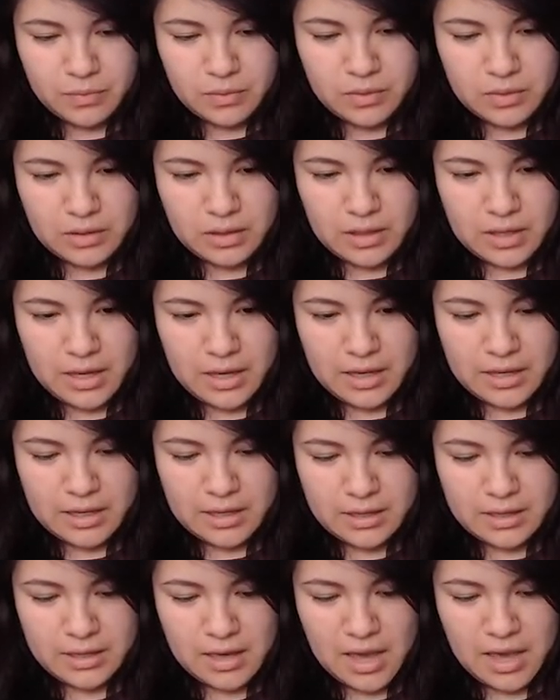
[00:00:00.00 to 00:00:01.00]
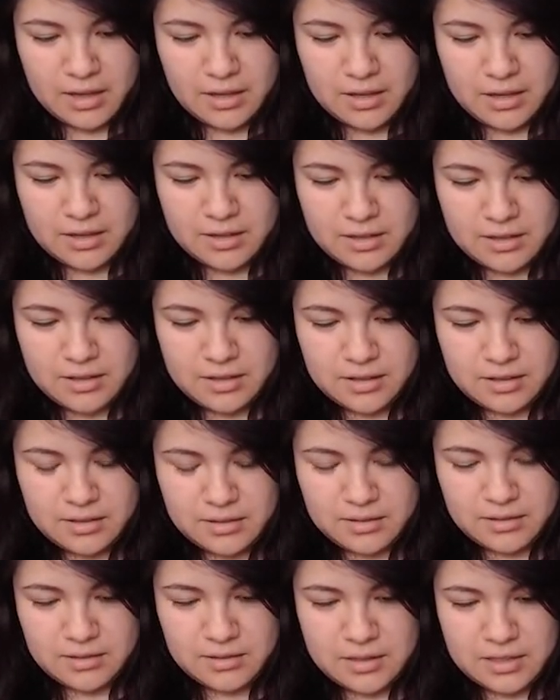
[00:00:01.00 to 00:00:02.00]
Okay, I gotta
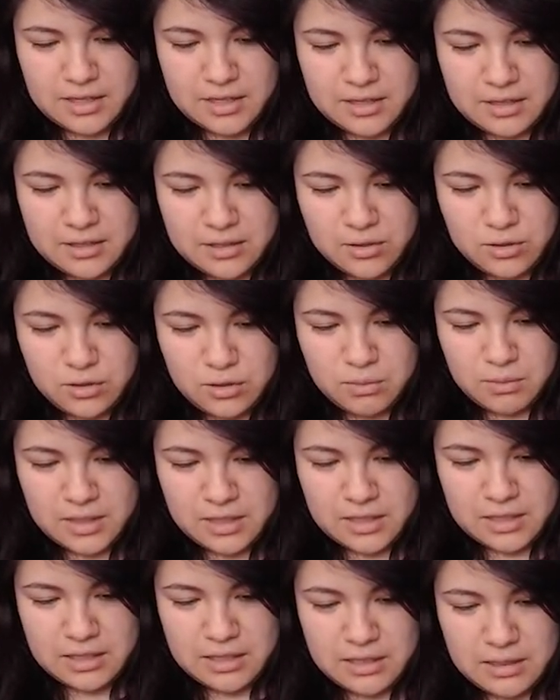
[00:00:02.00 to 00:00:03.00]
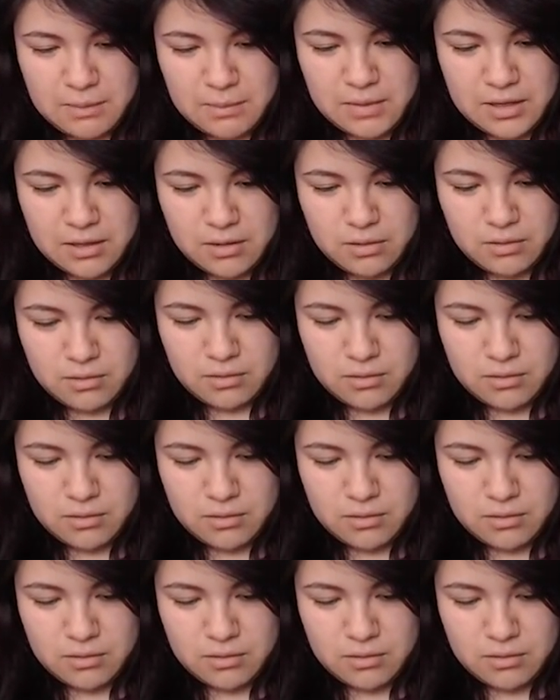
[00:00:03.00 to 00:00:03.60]
sign into my email.